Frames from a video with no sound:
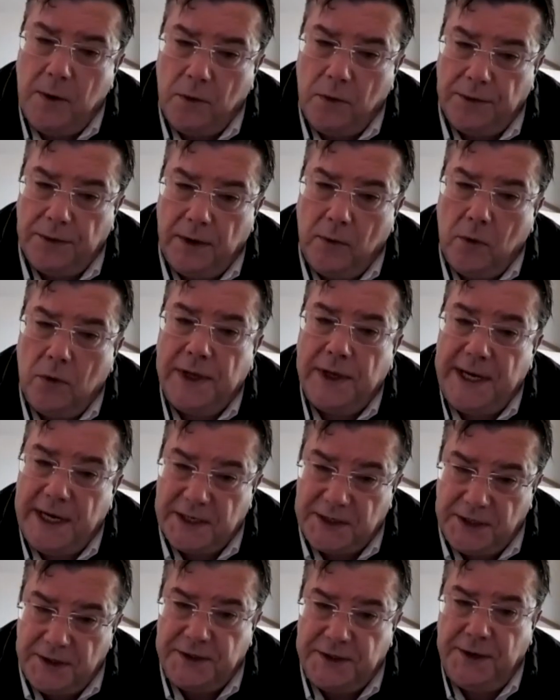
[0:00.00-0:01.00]
it takes away
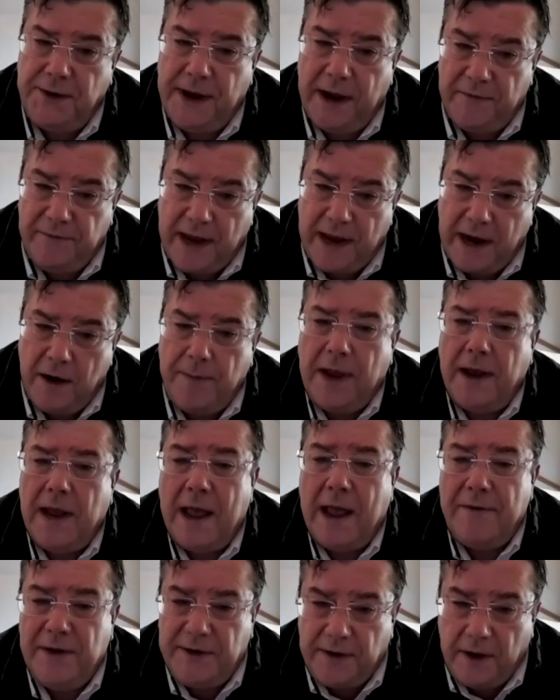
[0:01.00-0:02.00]
all the issues
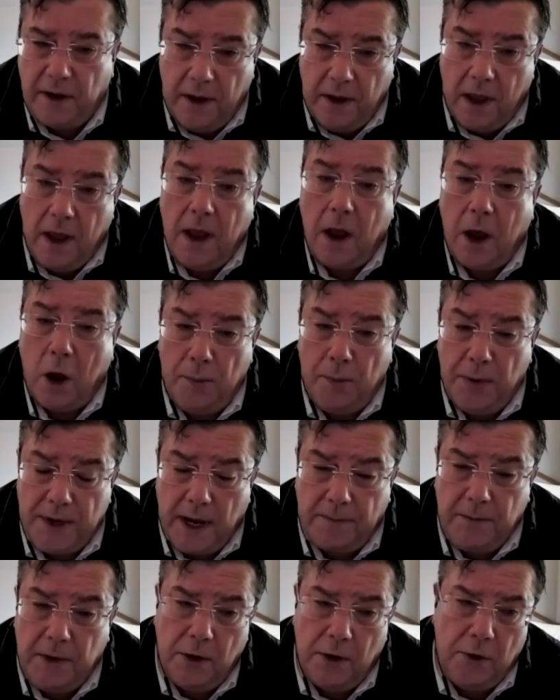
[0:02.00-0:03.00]
you have there about having to
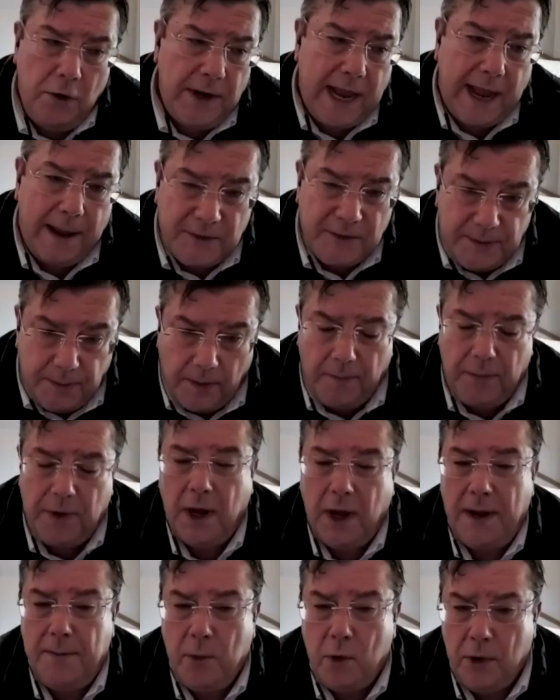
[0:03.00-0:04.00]
open up
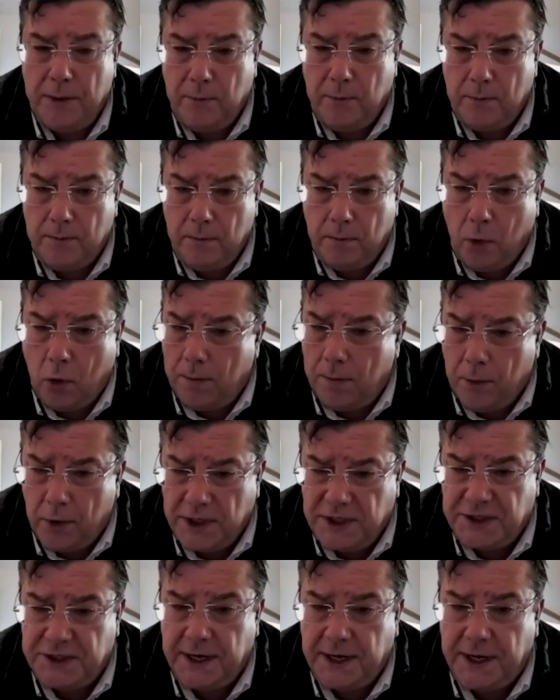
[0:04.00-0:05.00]
glue gaps, apply
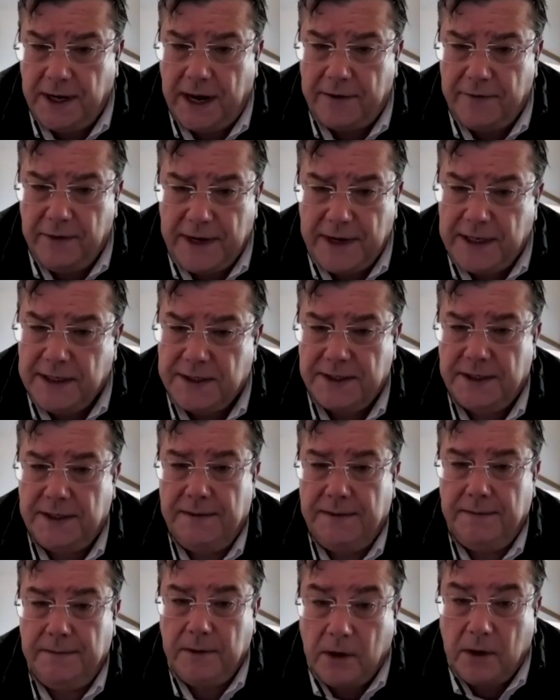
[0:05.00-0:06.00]
more moisture.
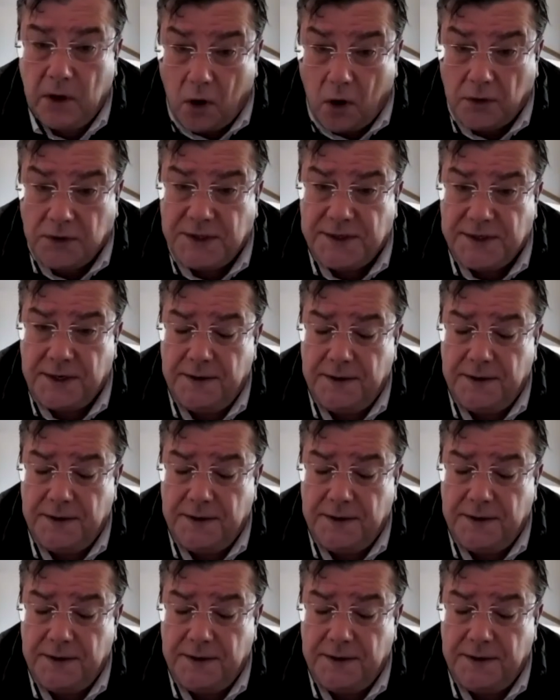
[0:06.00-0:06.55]
Everything's